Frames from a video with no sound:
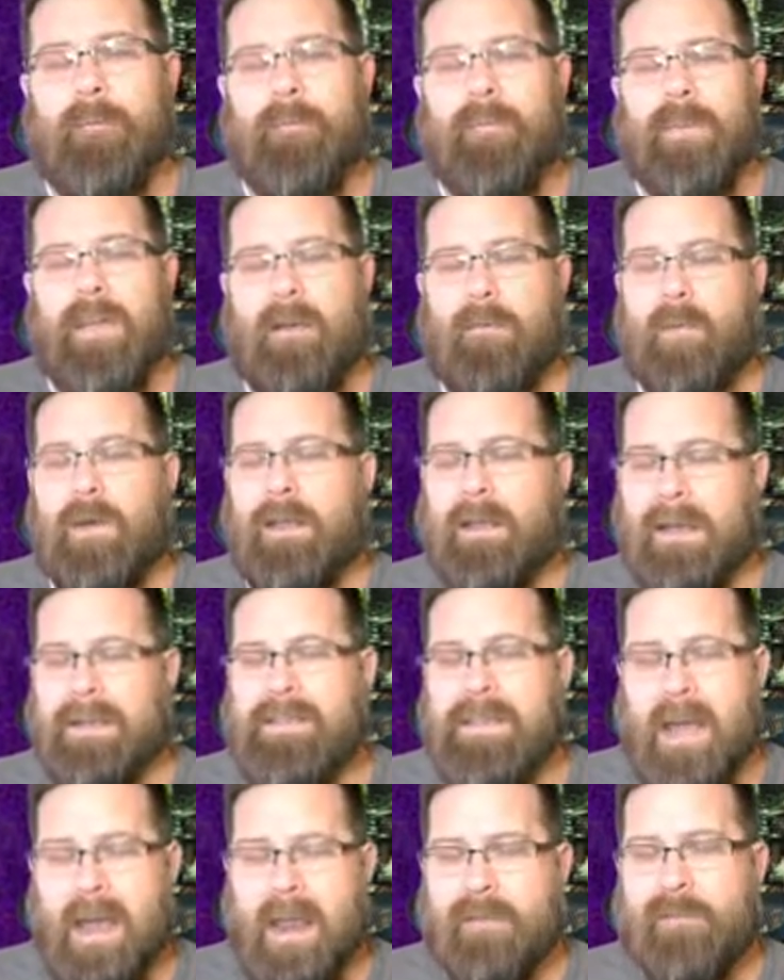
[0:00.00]
I
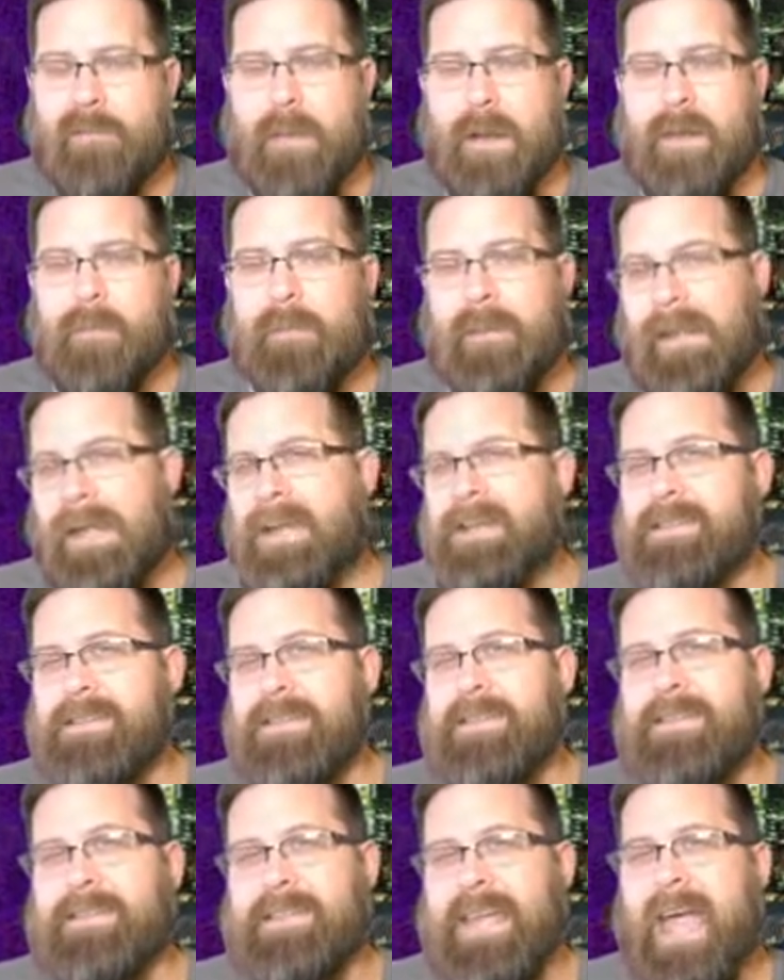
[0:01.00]
realize not everybody plays
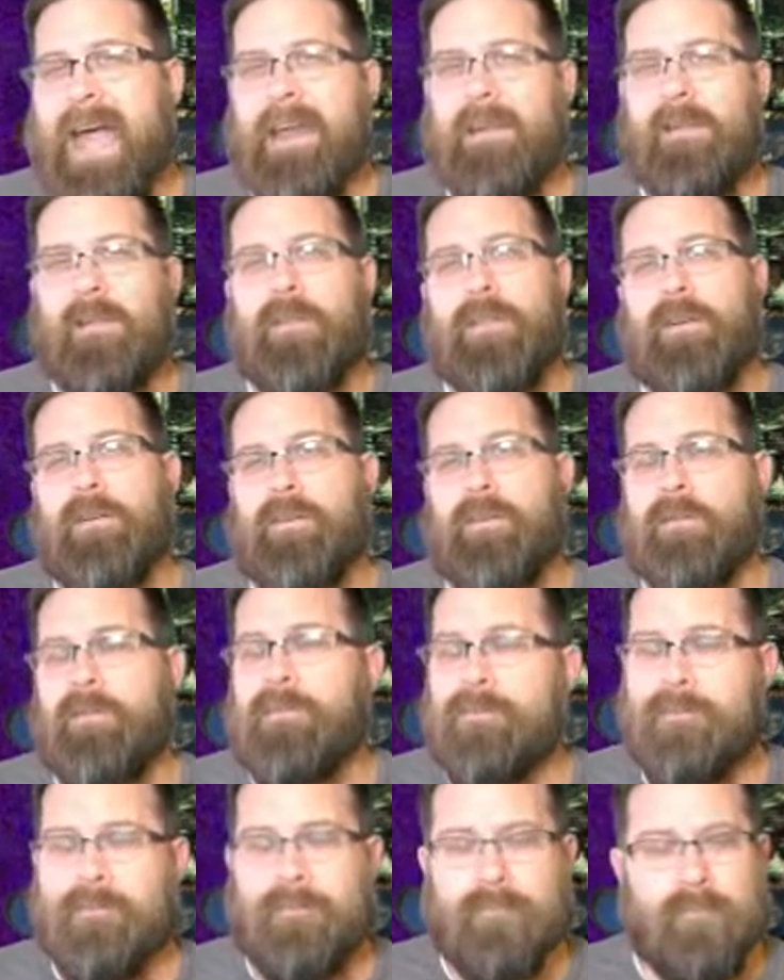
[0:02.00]
in Seattle.
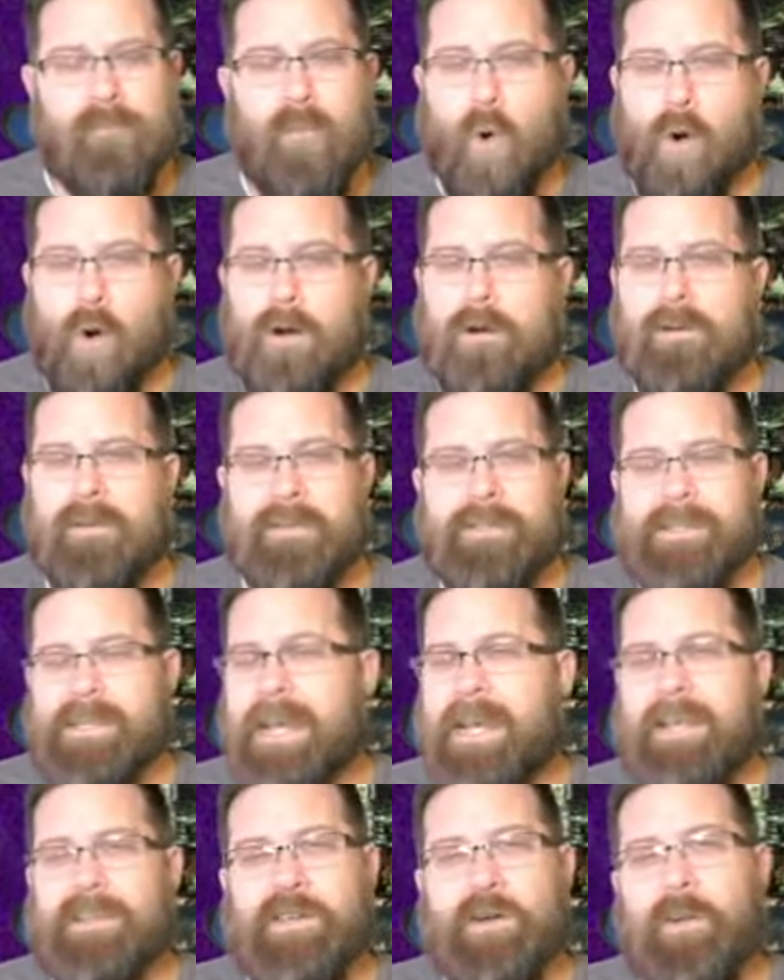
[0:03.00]
There's more
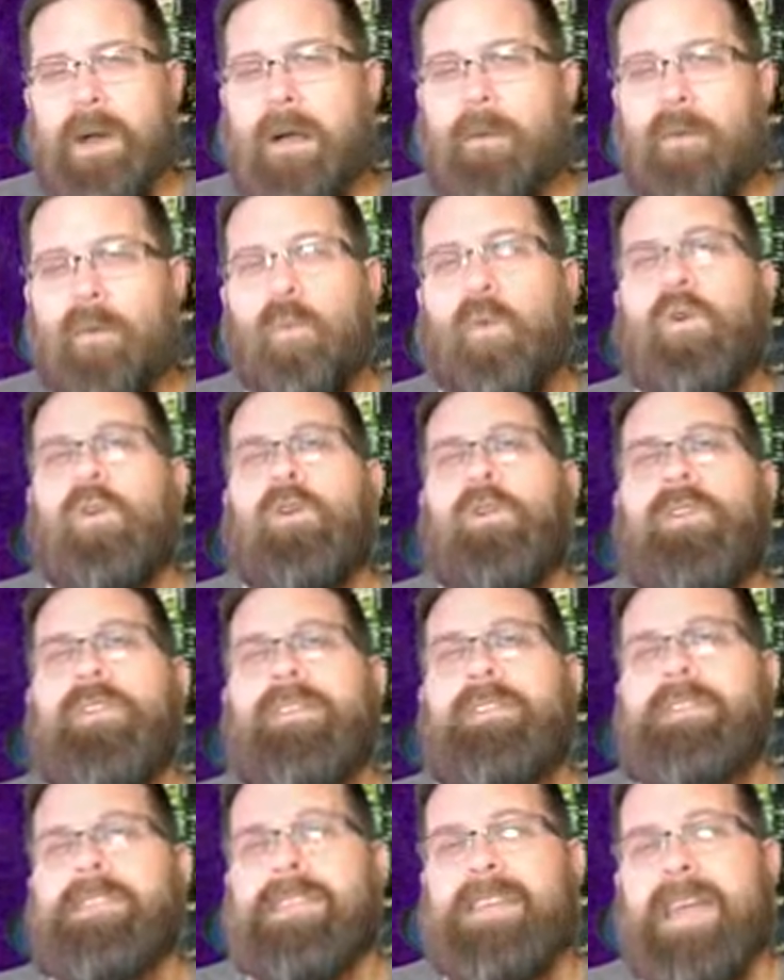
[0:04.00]
cities around the world
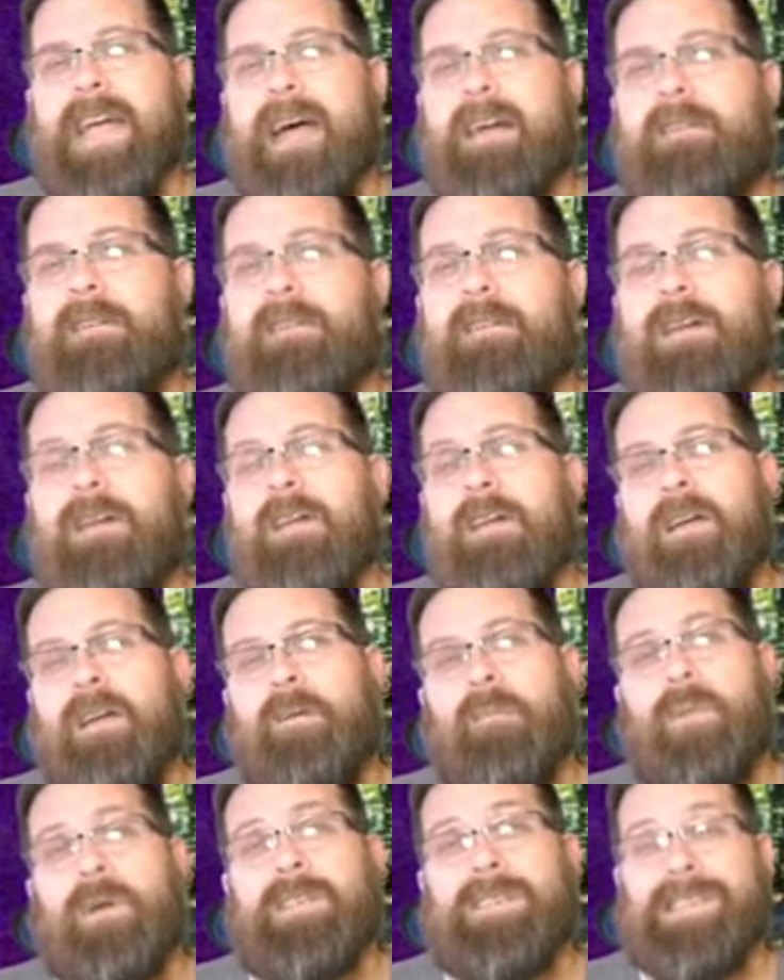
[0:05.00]
than Seattle,
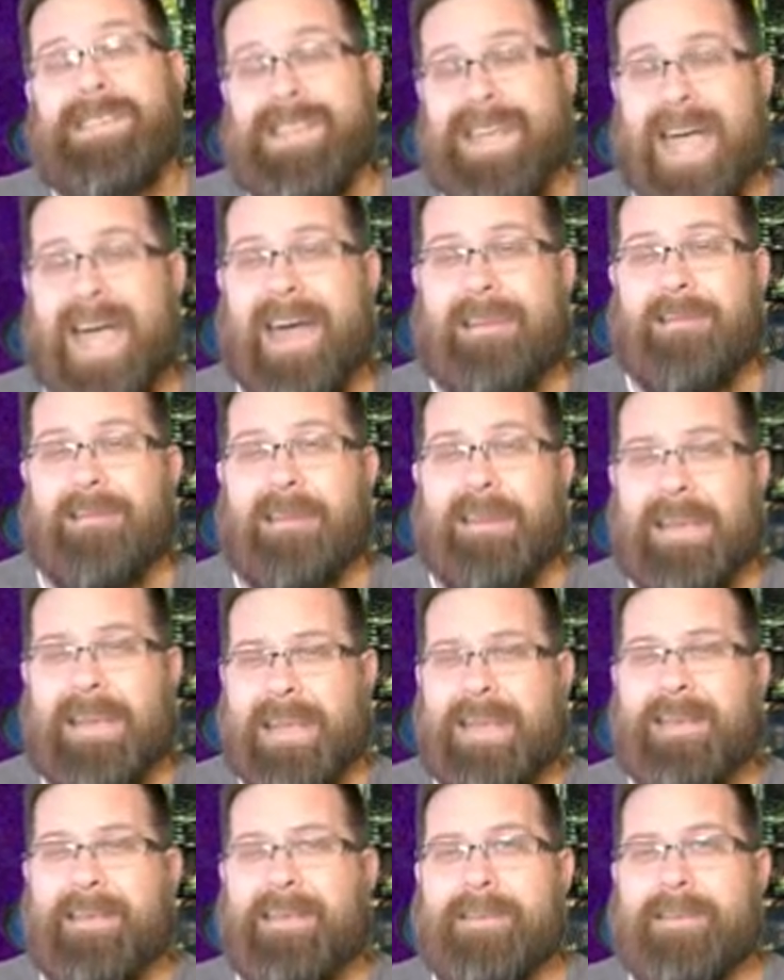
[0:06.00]
but Seattle
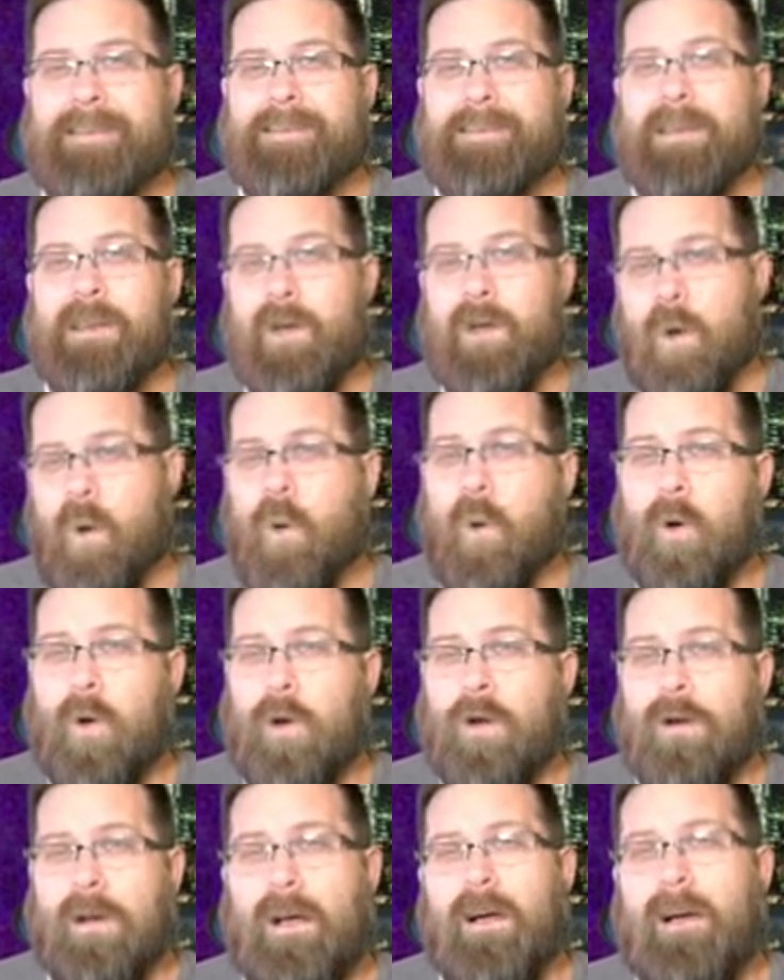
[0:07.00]
is the
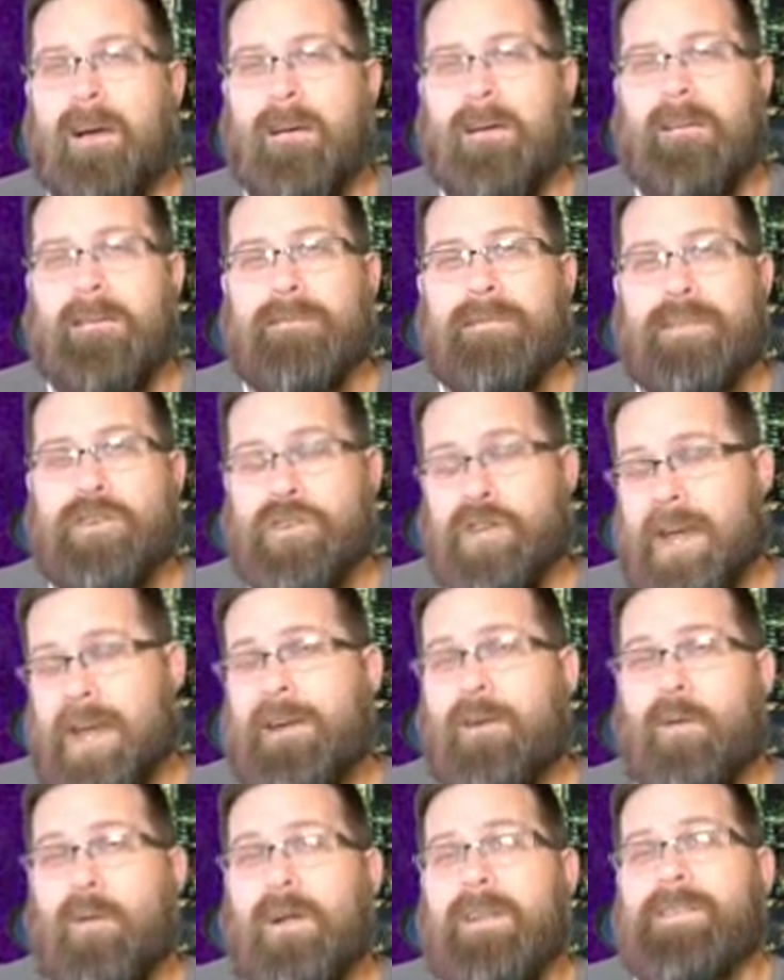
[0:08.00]
core of the
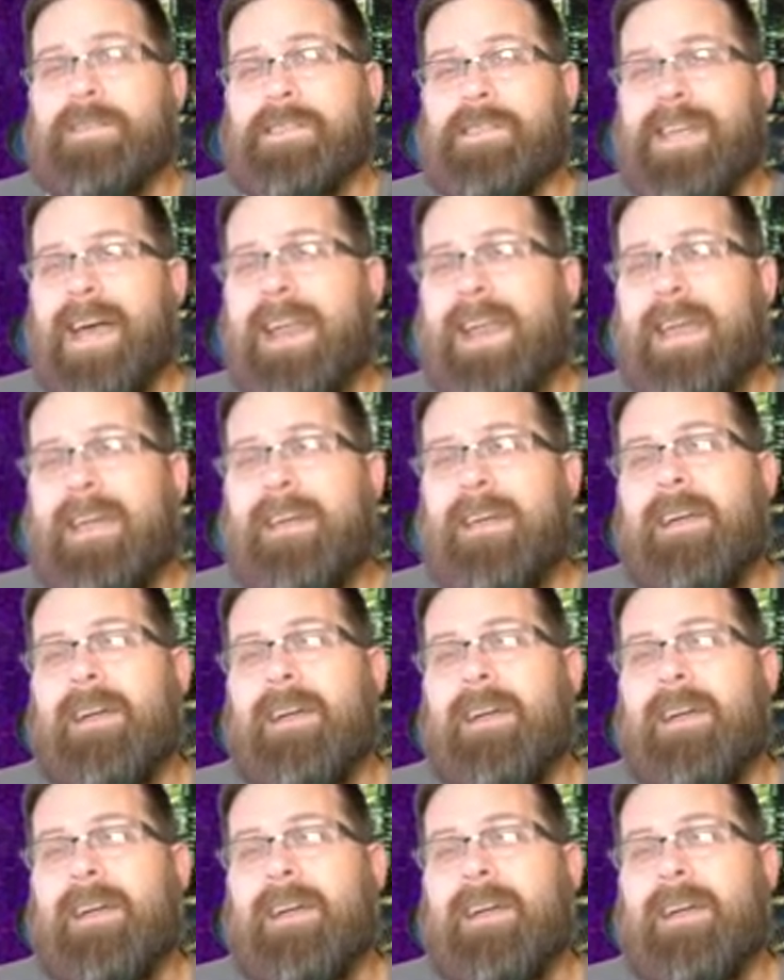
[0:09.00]
Shadowrun setting,